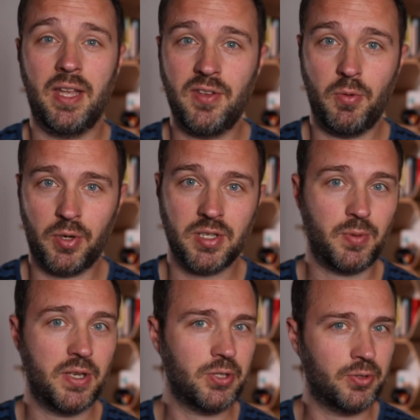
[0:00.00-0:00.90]
if you want to
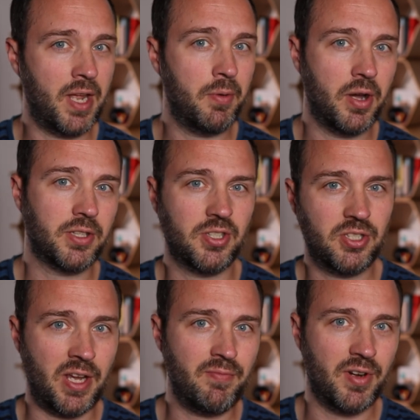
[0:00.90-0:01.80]
switch your network
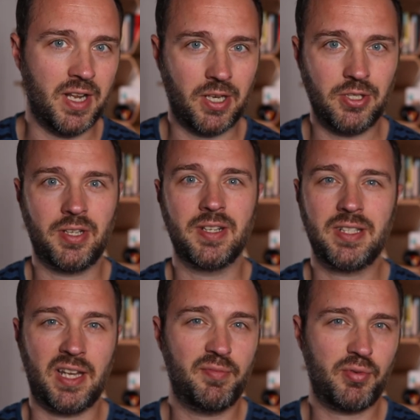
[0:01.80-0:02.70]
just generally, because you can
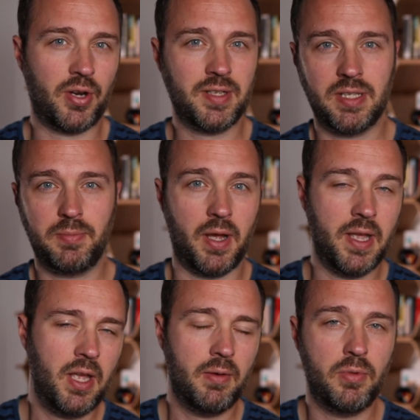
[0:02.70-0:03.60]
save prices by
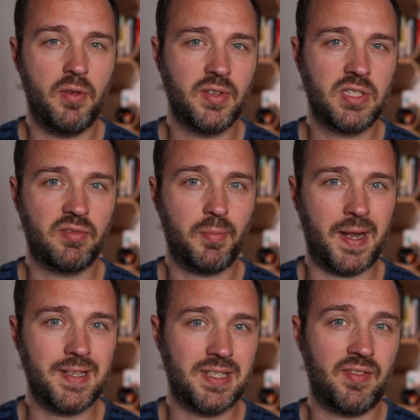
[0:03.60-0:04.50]
moving to different
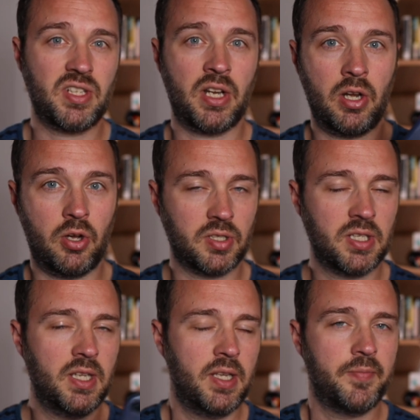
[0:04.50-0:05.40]
places. If it's
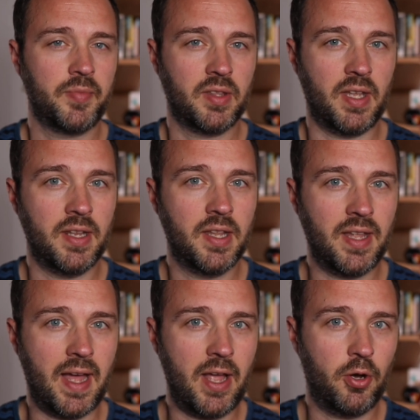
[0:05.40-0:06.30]
unlocked, then
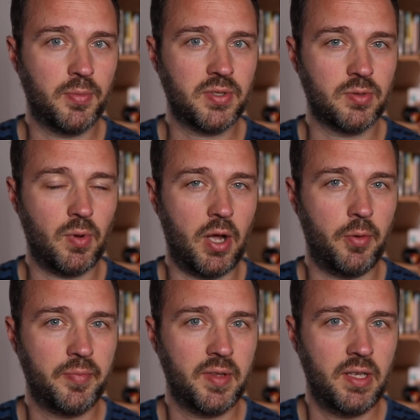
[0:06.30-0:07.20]
that helps as
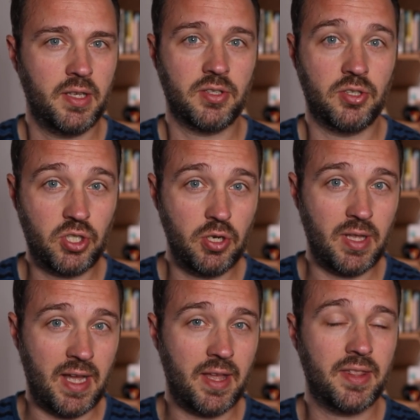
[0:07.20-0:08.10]
well. So do
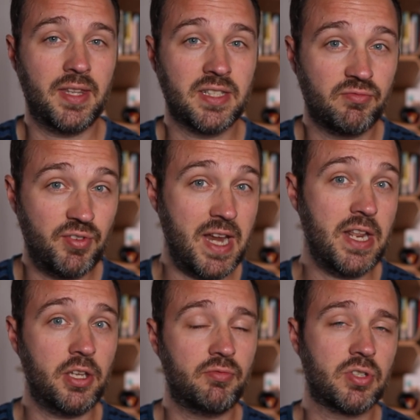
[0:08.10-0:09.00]
that. There's a
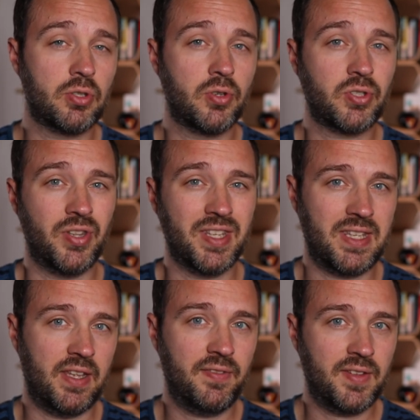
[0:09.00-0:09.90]
really good resource on the
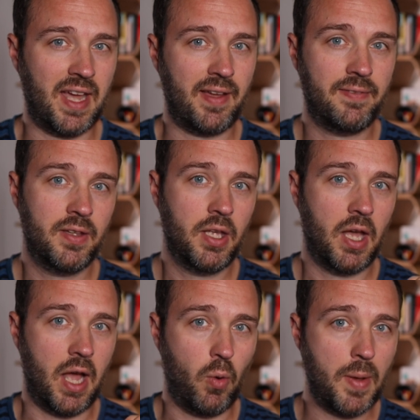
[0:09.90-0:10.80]
GIFGAF
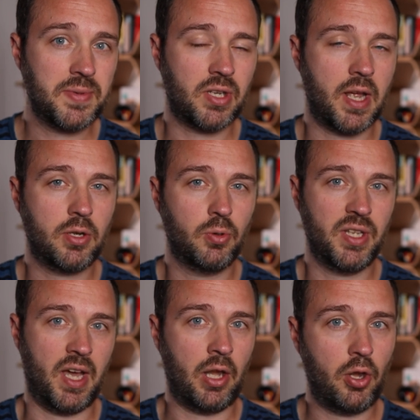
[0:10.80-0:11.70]
website called
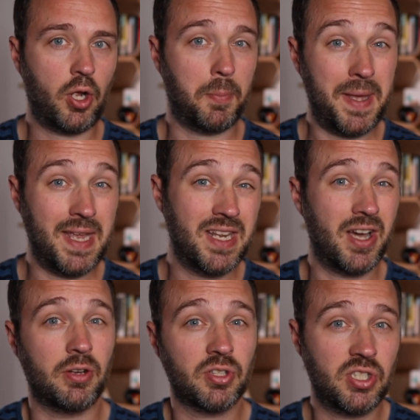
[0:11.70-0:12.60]
the
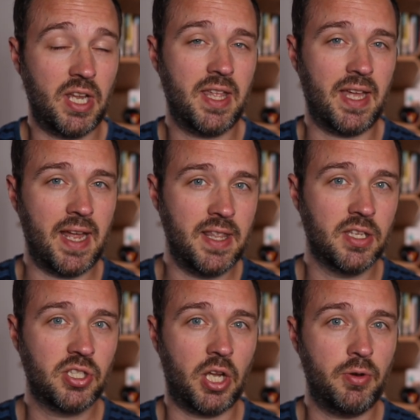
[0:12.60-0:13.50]
Unlockopedia. I'll share that in
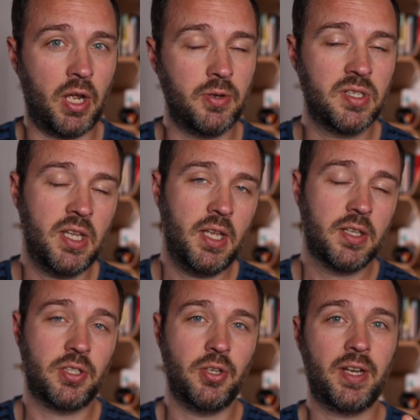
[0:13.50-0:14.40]
the show notes
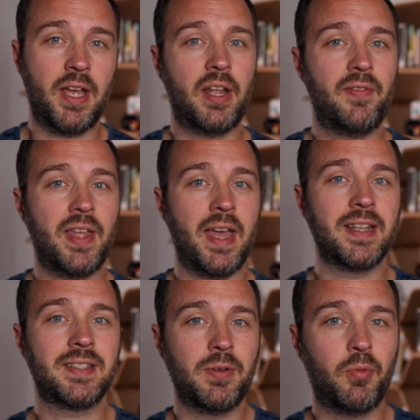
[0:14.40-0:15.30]
so you can head over there
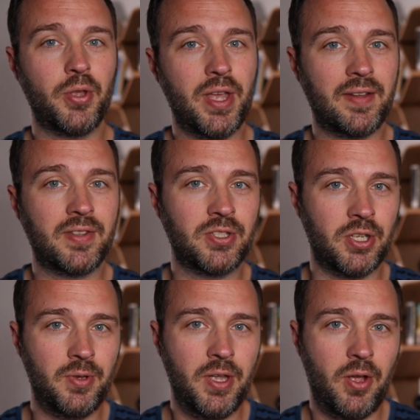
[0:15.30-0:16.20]
and see what you have to
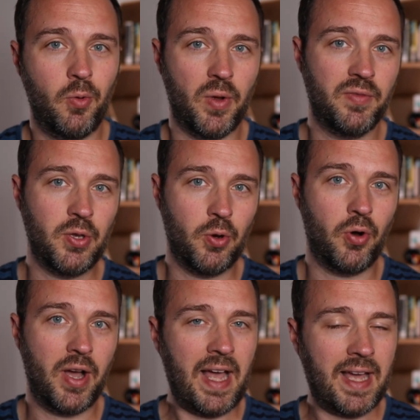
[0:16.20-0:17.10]
do with
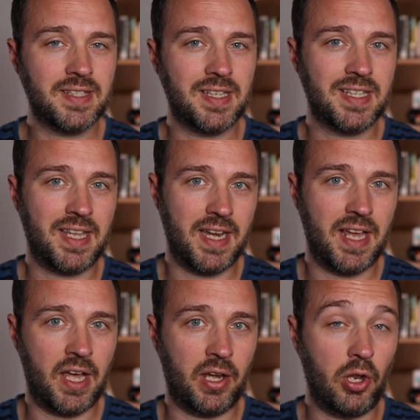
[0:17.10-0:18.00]
your handset to get
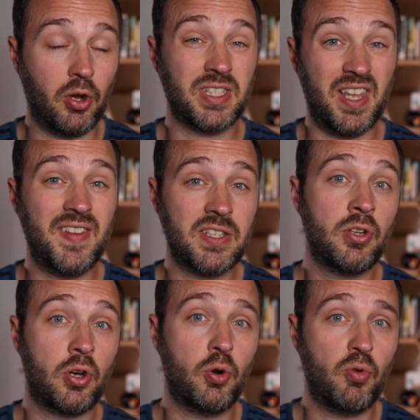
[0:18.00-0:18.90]
it unlocked if it's
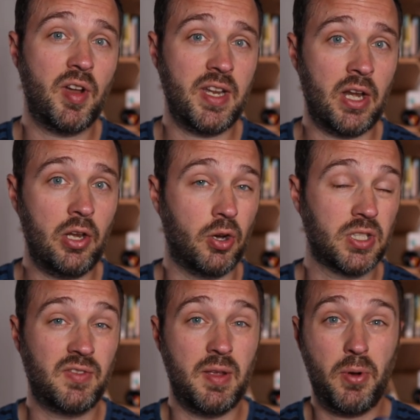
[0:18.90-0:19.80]
not already
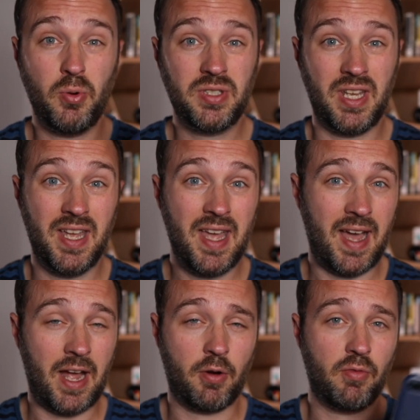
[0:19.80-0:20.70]
unlocked. If you bought it
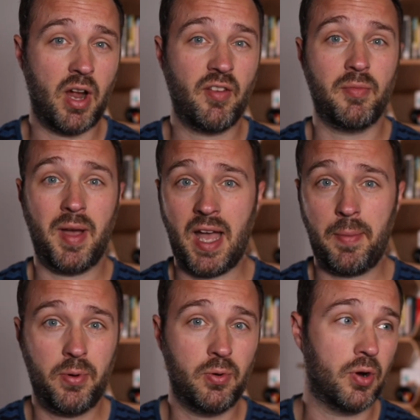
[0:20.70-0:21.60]
outright from
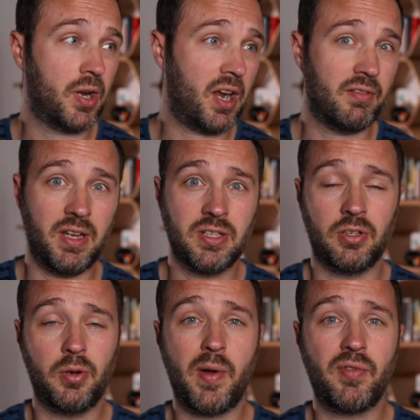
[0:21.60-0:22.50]
Apple or Currys
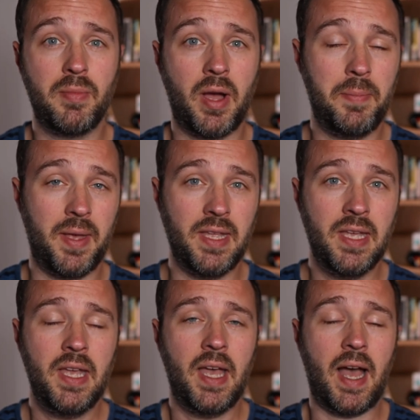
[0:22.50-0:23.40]
or whoever it might be,
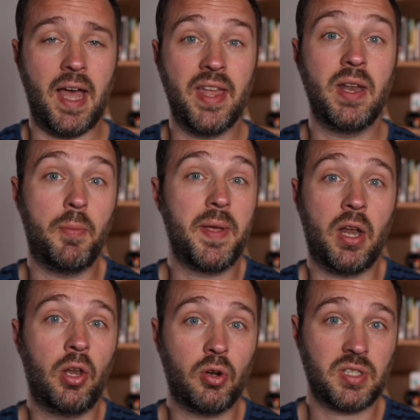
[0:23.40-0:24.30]
then it will be
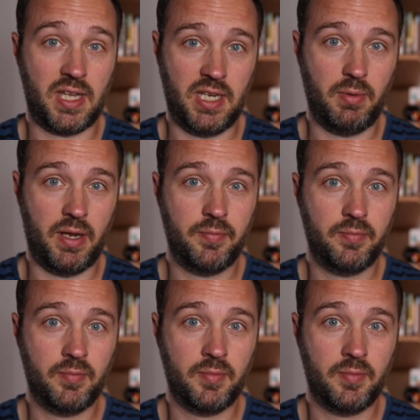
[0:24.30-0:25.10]
unlocked anyway.